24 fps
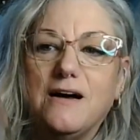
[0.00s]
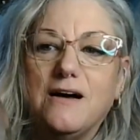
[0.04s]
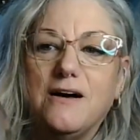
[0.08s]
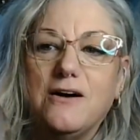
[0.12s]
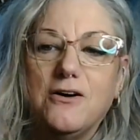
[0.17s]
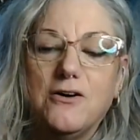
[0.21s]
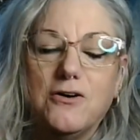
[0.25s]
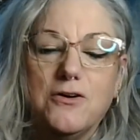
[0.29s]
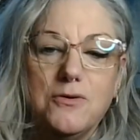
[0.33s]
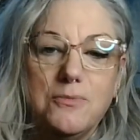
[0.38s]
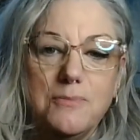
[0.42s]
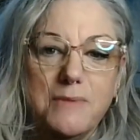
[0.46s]

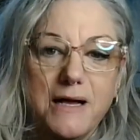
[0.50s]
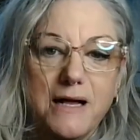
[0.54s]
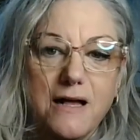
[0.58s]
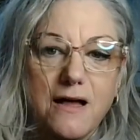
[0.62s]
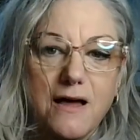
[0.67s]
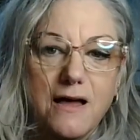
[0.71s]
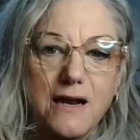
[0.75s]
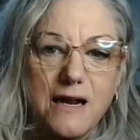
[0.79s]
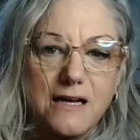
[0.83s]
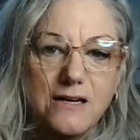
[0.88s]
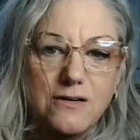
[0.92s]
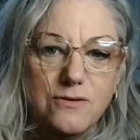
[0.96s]
Oh my
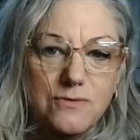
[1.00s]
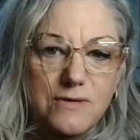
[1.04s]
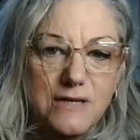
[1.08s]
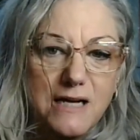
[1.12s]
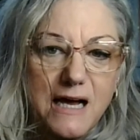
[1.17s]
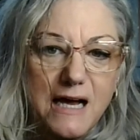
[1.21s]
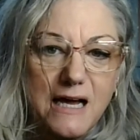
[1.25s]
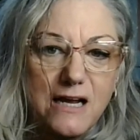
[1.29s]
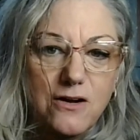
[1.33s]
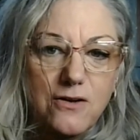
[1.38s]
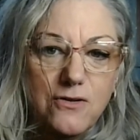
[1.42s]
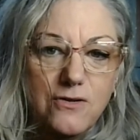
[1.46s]
God, I don't,
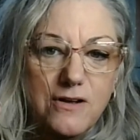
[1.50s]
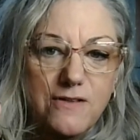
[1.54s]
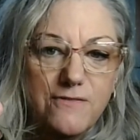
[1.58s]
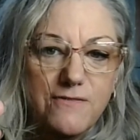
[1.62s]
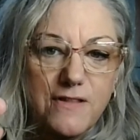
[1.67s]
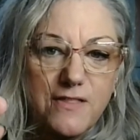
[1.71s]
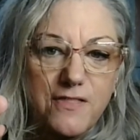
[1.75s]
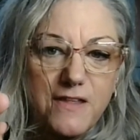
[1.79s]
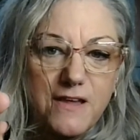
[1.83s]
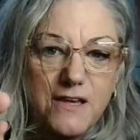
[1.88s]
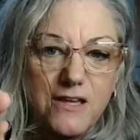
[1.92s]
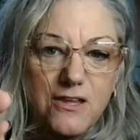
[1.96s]
I don't
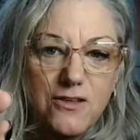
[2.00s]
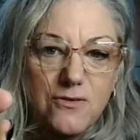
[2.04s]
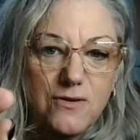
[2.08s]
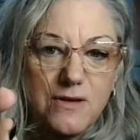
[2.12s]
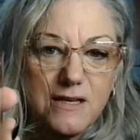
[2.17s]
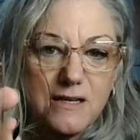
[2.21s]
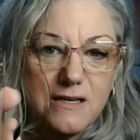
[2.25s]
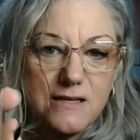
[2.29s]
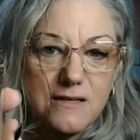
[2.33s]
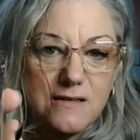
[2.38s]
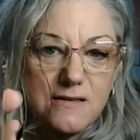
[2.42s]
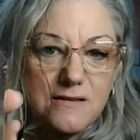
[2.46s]
even think you
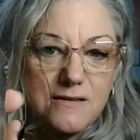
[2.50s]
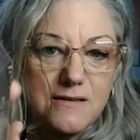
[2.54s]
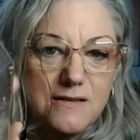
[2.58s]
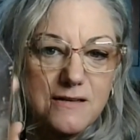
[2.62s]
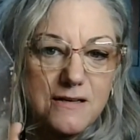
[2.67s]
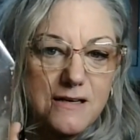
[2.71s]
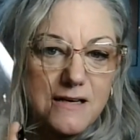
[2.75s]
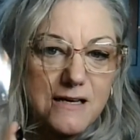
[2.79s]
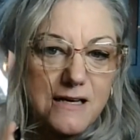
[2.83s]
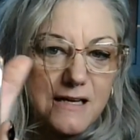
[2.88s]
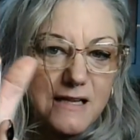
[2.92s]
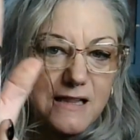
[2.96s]
can
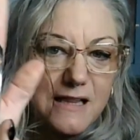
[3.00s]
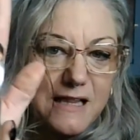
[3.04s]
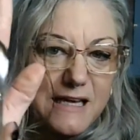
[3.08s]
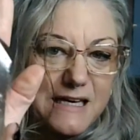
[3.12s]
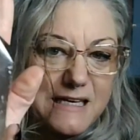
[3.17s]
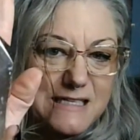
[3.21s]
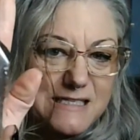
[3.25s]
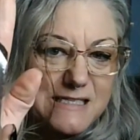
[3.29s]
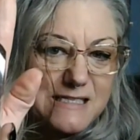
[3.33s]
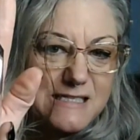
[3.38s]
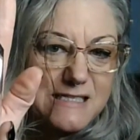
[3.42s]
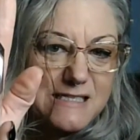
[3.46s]

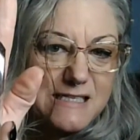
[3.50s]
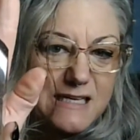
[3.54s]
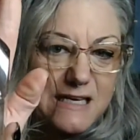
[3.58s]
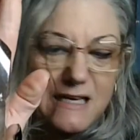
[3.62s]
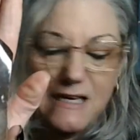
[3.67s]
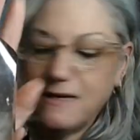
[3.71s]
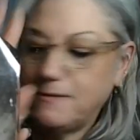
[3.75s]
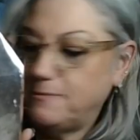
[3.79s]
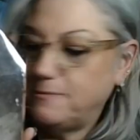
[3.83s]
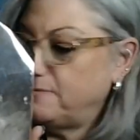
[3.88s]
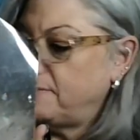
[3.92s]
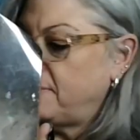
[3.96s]
like
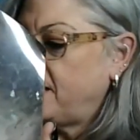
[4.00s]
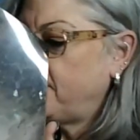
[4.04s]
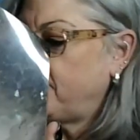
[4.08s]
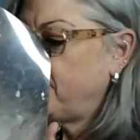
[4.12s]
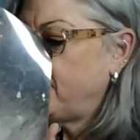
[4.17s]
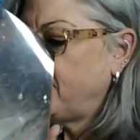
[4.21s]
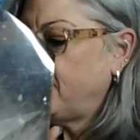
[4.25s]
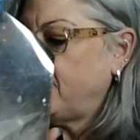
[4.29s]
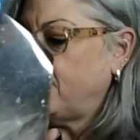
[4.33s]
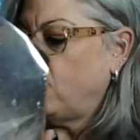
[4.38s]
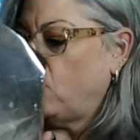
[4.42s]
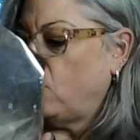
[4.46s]
see,
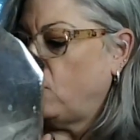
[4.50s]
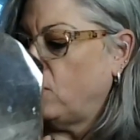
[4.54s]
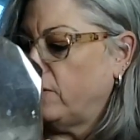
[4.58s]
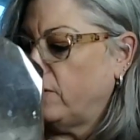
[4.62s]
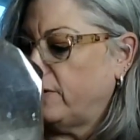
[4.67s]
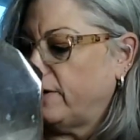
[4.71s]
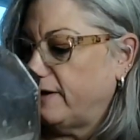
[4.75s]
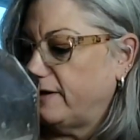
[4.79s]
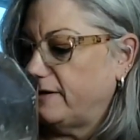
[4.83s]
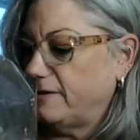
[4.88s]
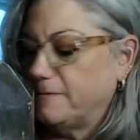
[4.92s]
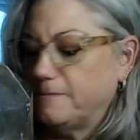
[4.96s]
maybe, hold
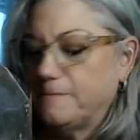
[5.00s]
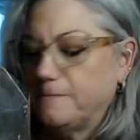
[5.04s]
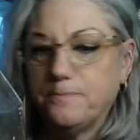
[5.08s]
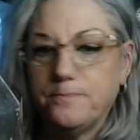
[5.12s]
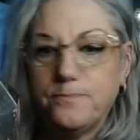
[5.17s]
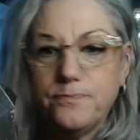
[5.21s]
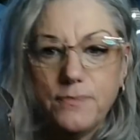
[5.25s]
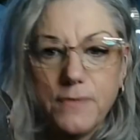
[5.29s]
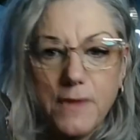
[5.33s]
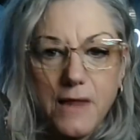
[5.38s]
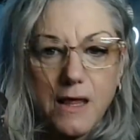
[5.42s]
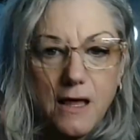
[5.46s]
on.
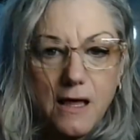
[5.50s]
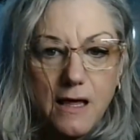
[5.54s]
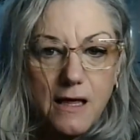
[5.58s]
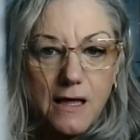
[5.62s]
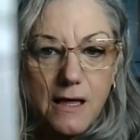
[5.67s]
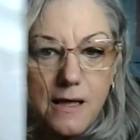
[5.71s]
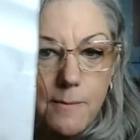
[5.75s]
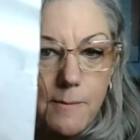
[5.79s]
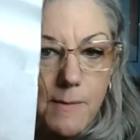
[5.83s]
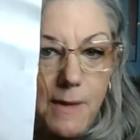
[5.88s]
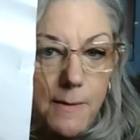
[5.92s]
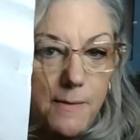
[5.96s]

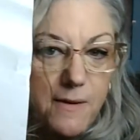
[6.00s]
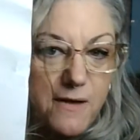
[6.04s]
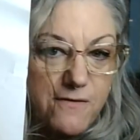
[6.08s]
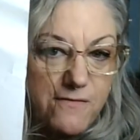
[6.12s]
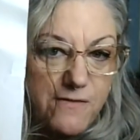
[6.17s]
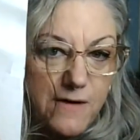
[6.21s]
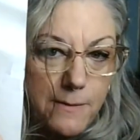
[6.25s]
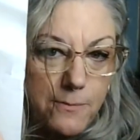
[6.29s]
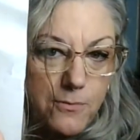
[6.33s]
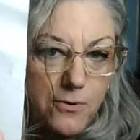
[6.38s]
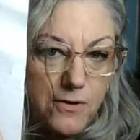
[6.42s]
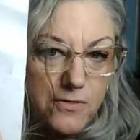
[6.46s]
Maybe
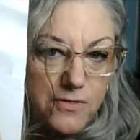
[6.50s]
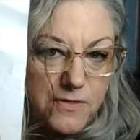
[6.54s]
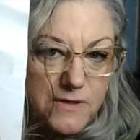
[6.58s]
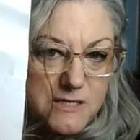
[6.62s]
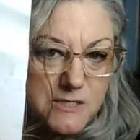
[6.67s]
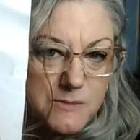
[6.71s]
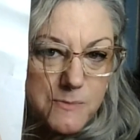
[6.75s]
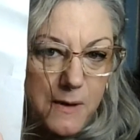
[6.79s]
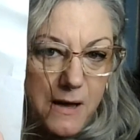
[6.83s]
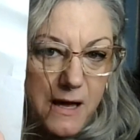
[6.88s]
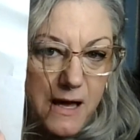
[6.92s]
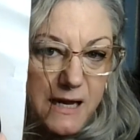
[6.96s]
if I put
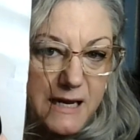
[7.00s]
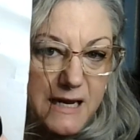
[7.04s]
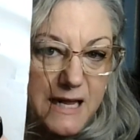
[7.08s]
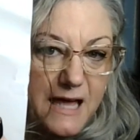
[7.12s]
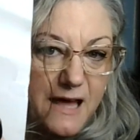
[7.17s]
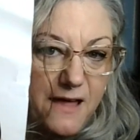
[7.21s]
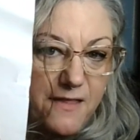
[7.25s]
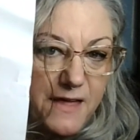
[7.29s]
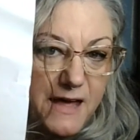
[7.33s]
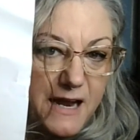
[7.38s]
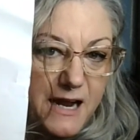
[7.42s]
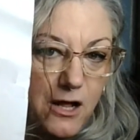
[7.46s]
this behind,
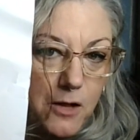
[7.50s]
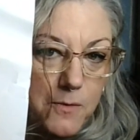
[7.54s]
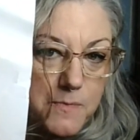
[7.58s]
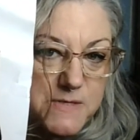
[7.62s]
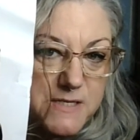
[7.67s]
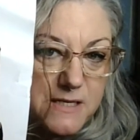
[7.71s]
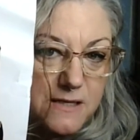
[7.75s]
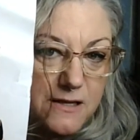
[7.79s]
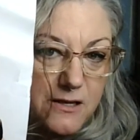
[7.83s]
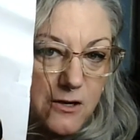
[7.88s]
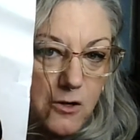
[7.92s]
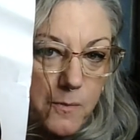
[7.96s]
yeah, that
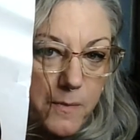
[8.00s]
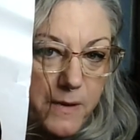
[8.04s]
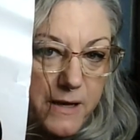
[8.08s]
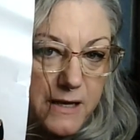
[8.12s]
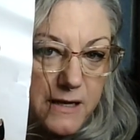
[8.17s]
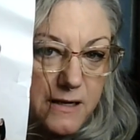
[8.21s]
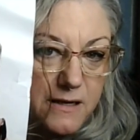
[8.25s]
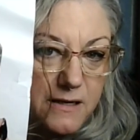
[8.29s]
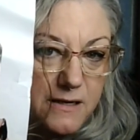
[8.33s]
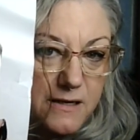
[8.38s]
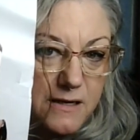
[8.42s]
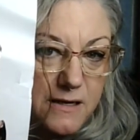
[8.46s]
helps a little bit.